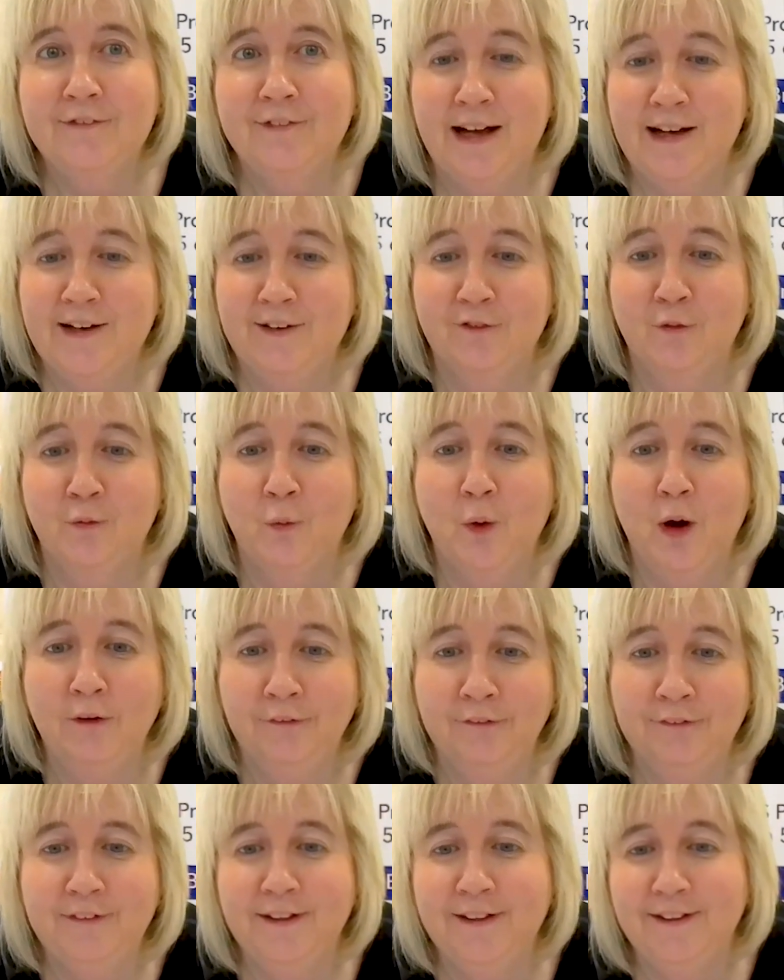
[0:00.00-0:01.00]
kind of
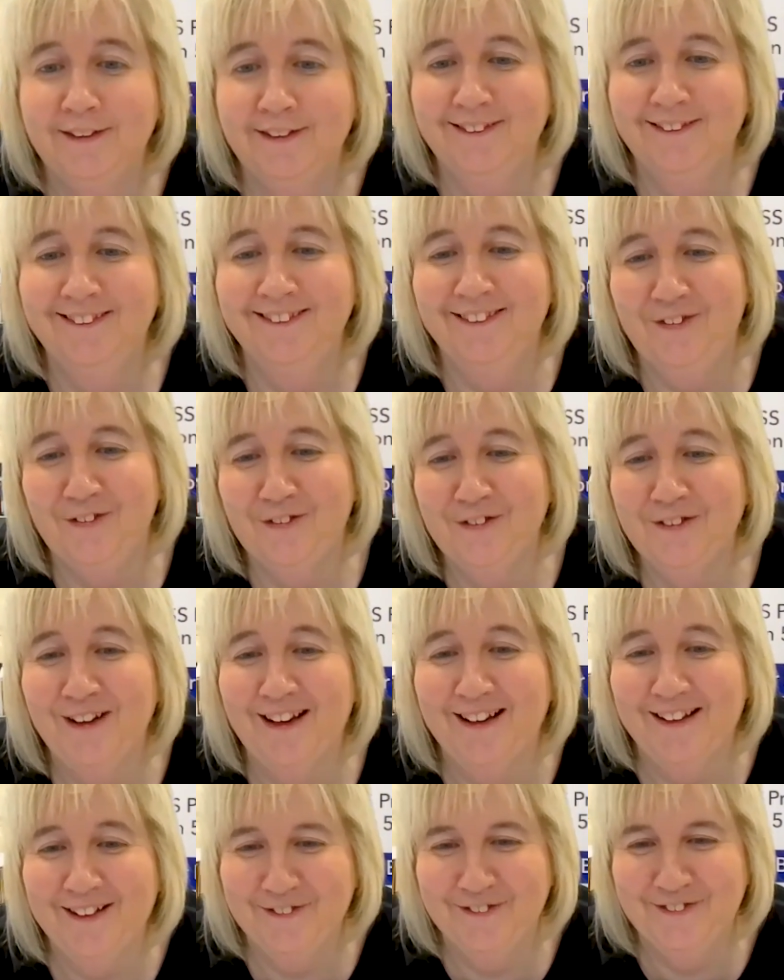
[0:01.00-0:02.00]
wafted through
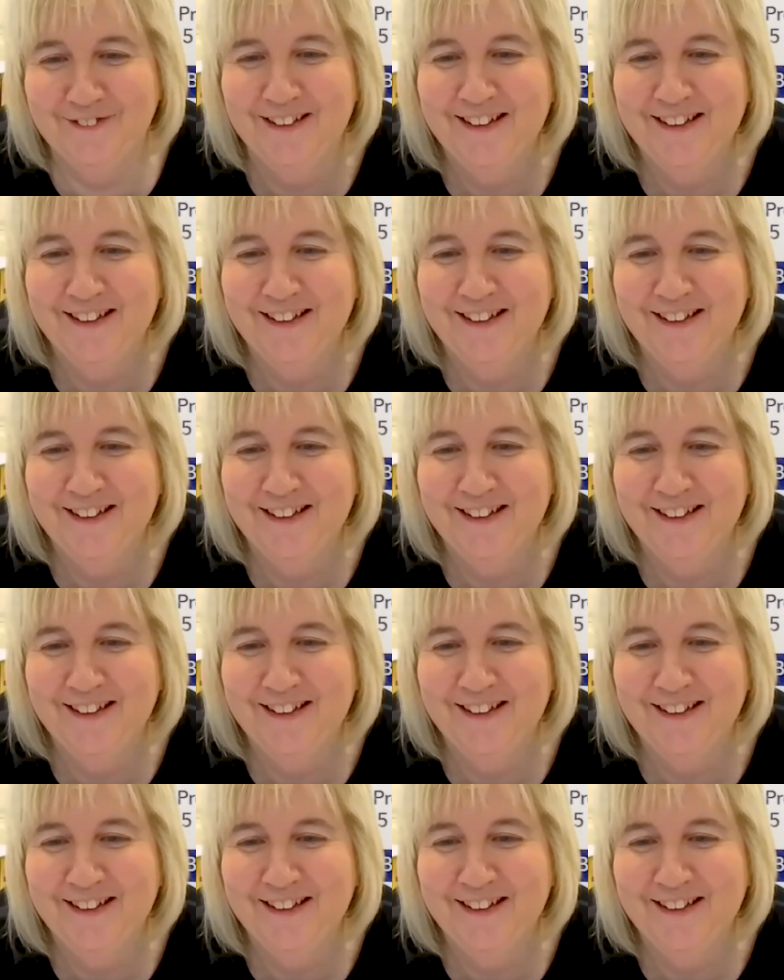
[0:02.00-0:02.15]
life.